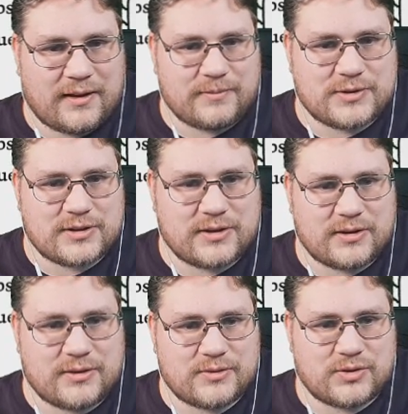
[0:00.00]
I'm just going
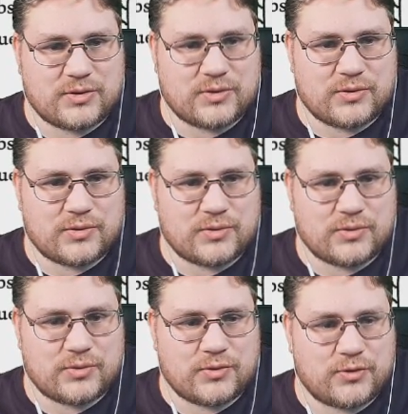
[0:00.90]
to
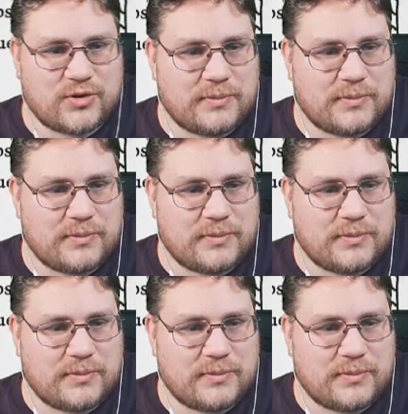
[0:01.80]
do a